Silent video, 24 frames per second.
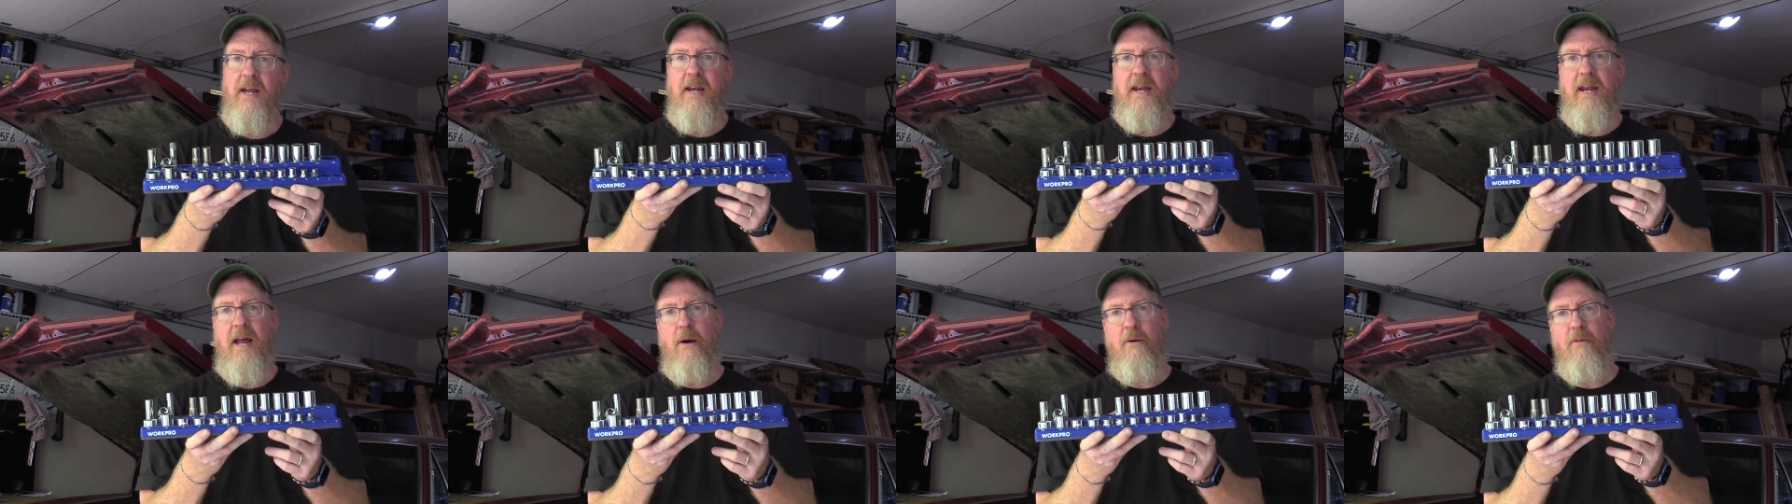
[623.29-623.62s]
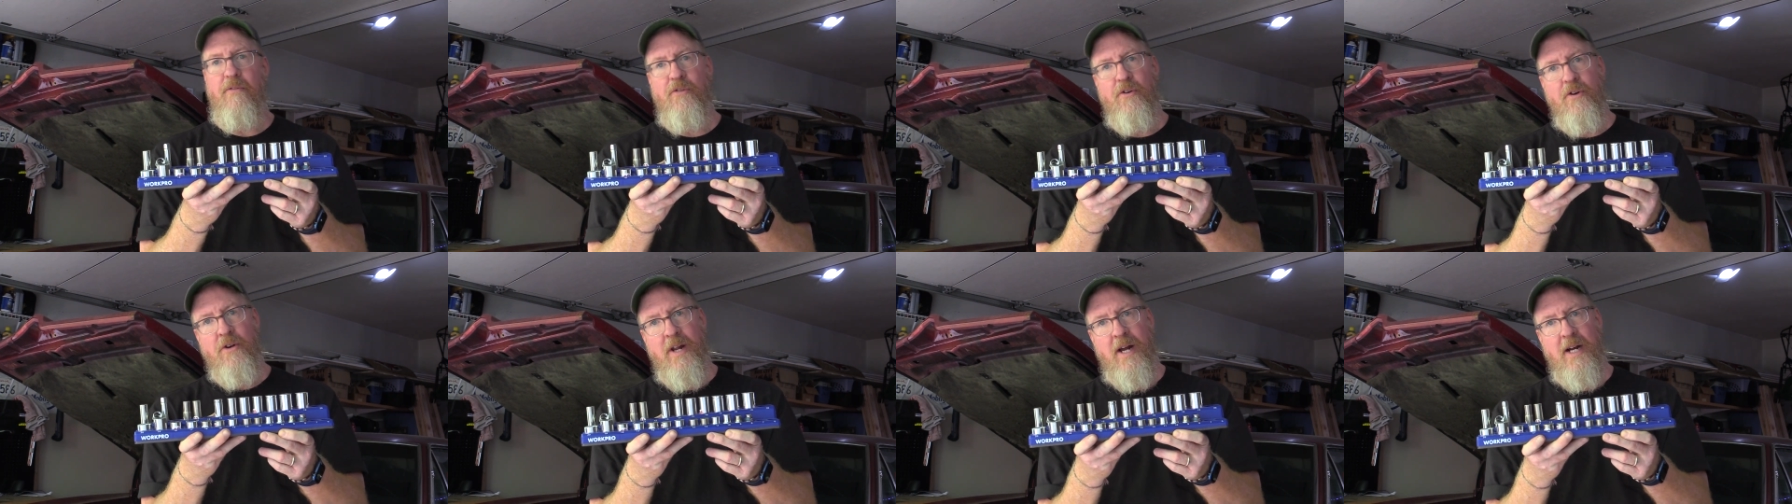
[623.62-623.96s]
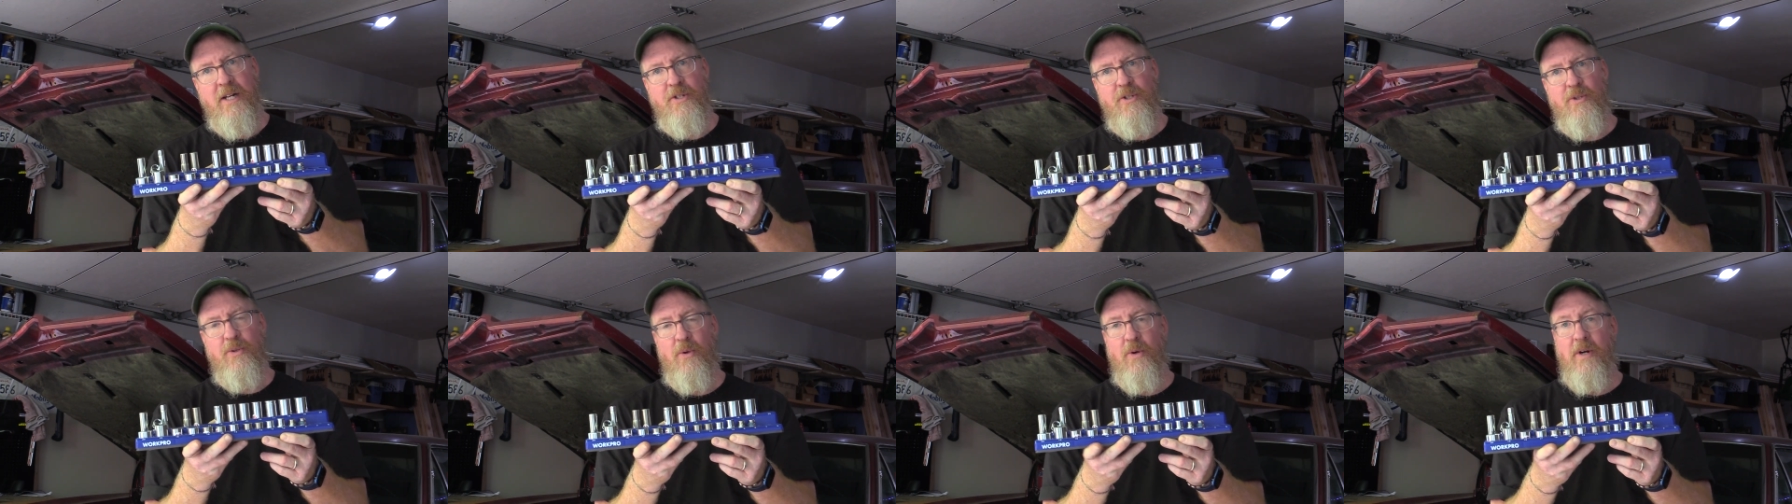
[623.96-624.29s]
Now, if you're
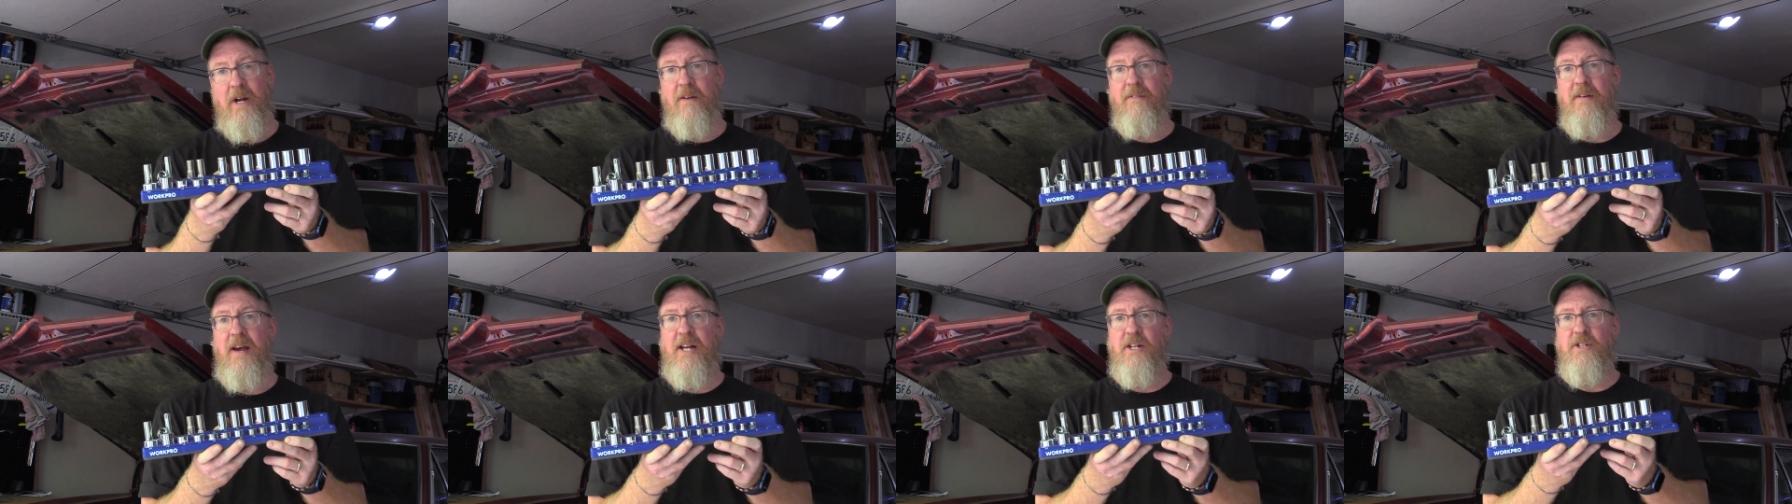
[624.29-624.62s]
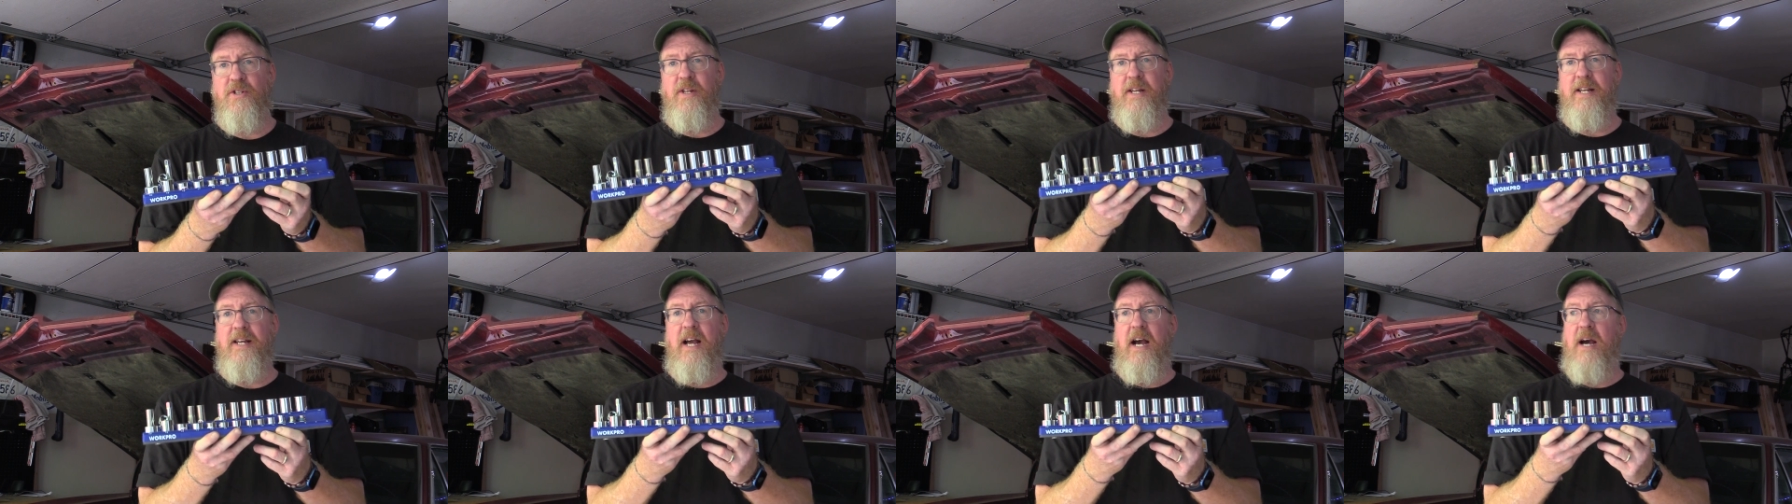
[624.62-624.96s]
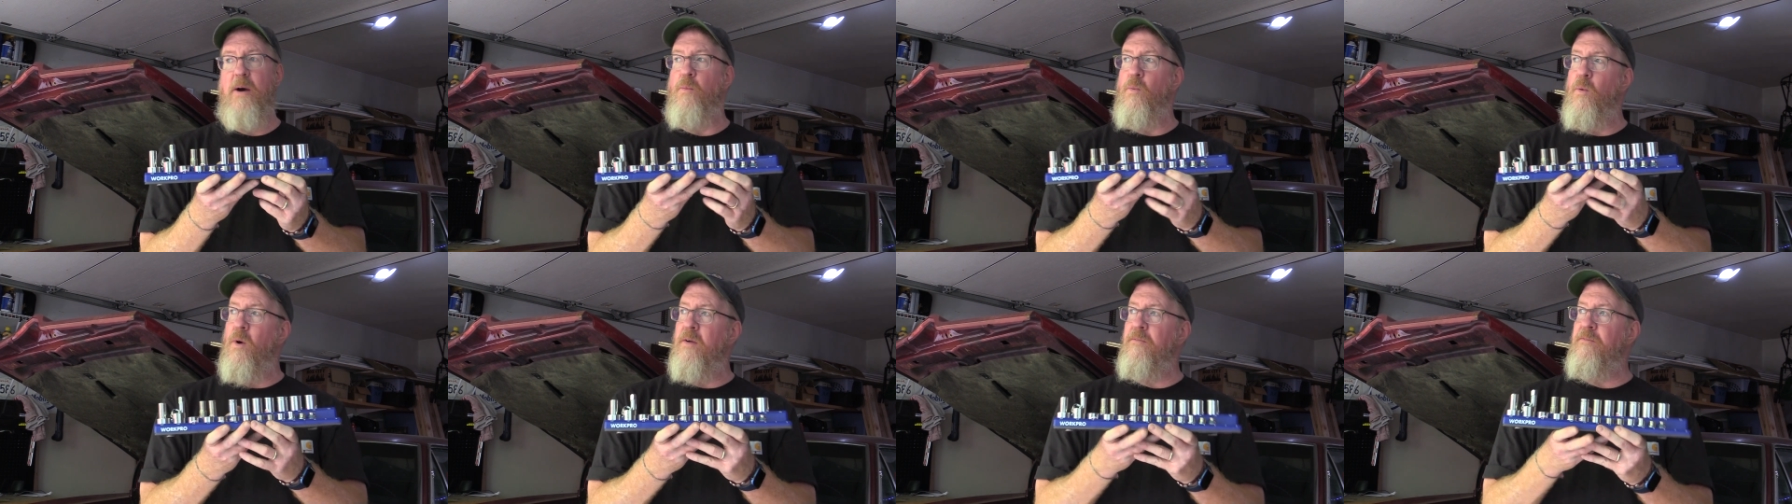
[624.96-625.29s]
not sure, and I've actually
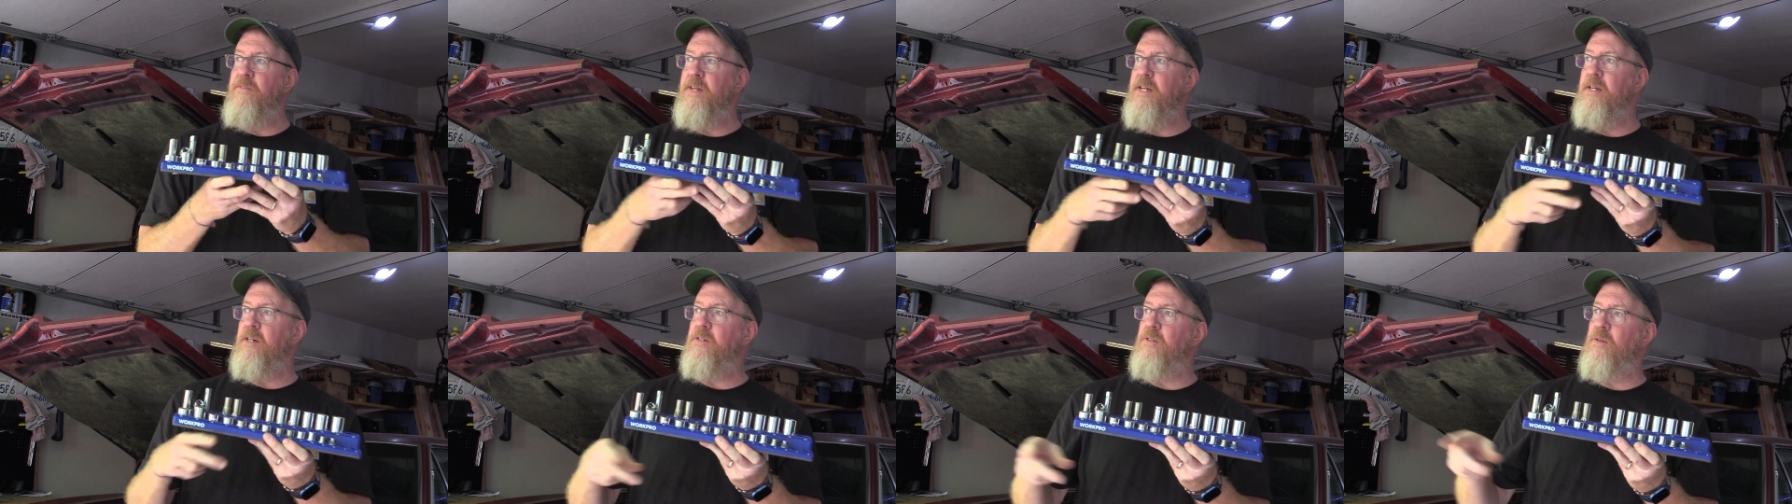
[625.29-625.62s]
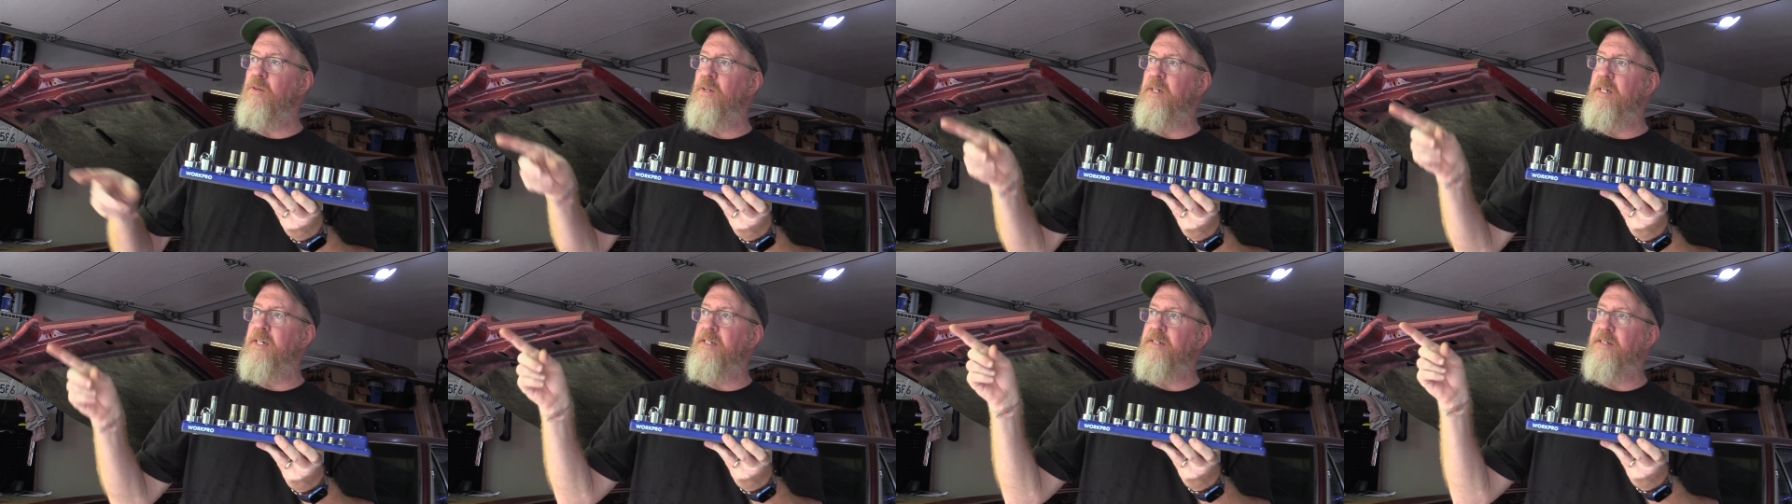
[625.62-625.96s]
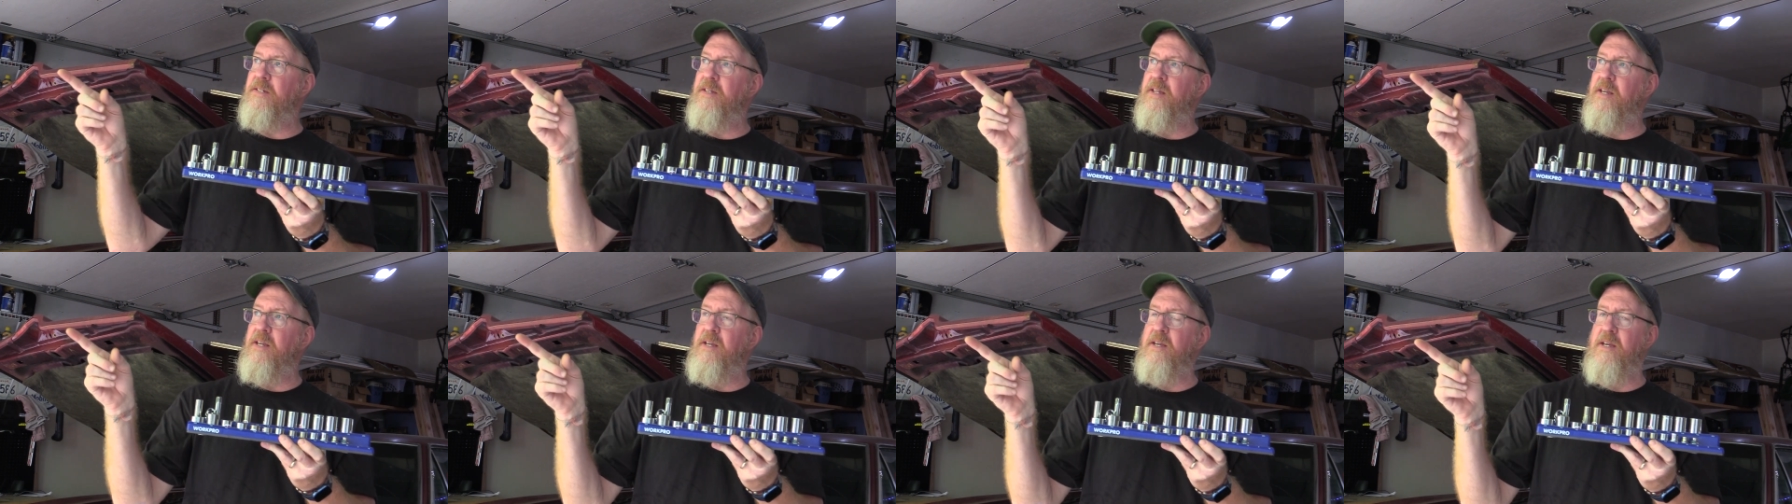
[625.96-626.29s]
got one vehicle,
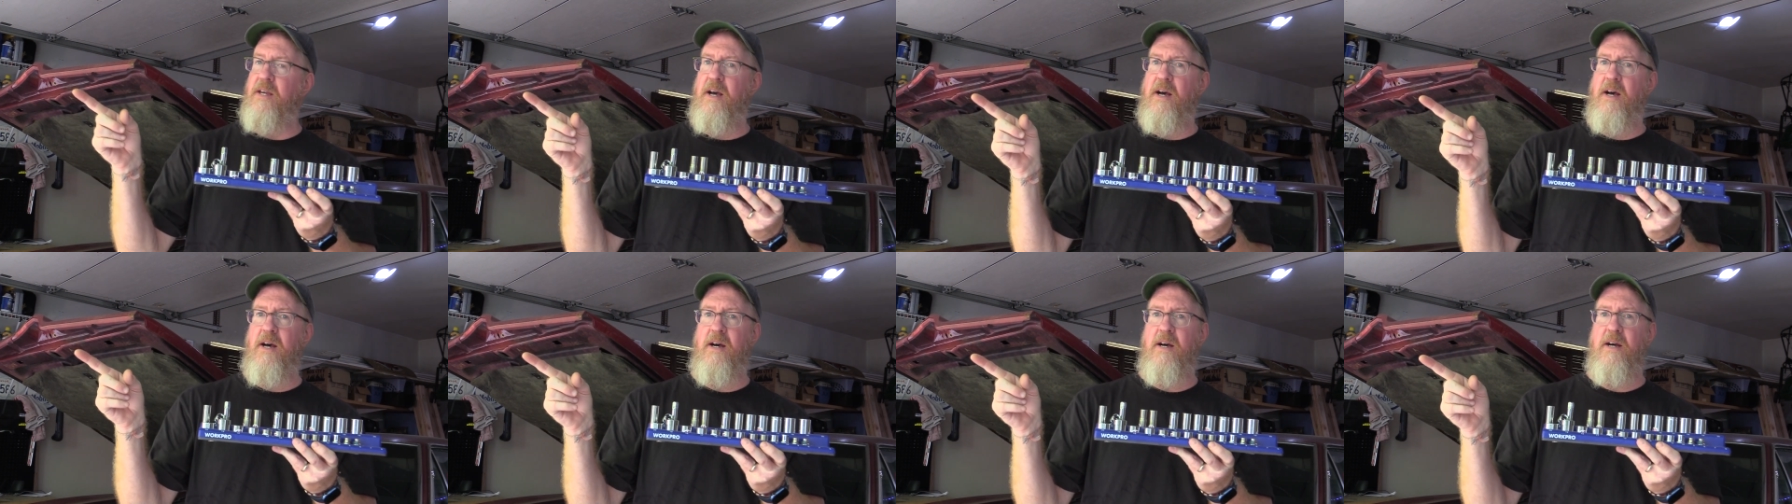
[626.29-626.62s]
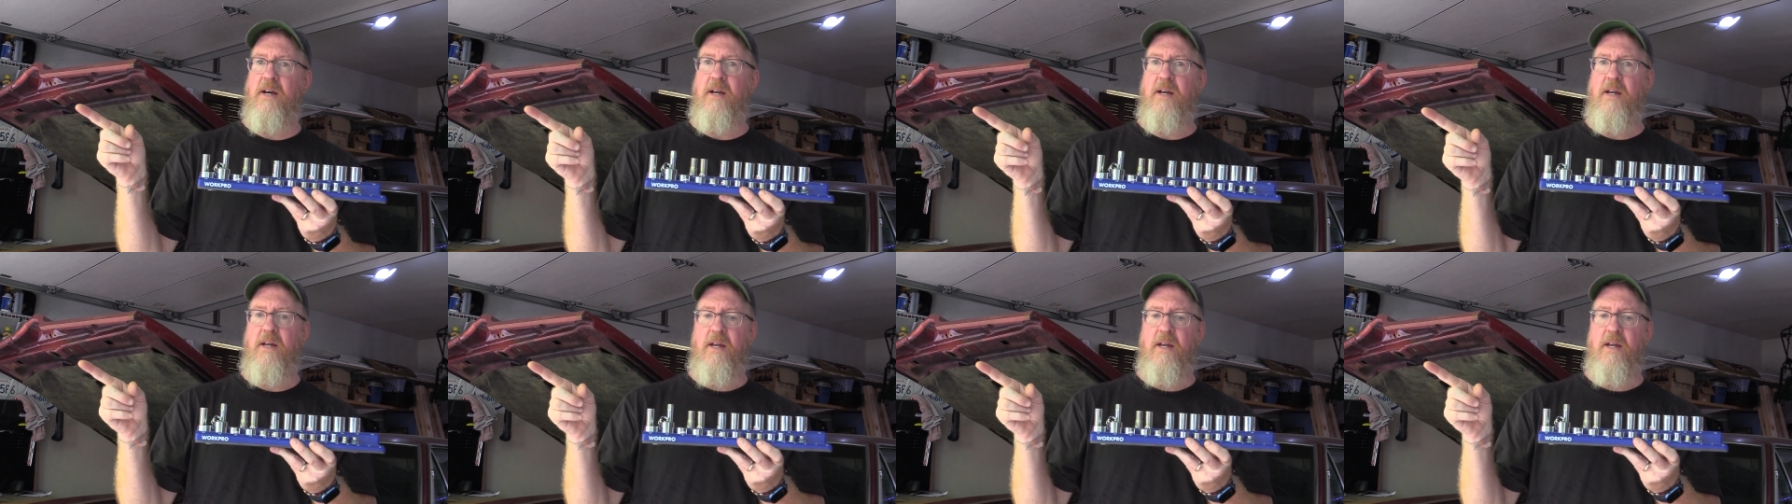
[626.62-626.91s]
it's the, uh,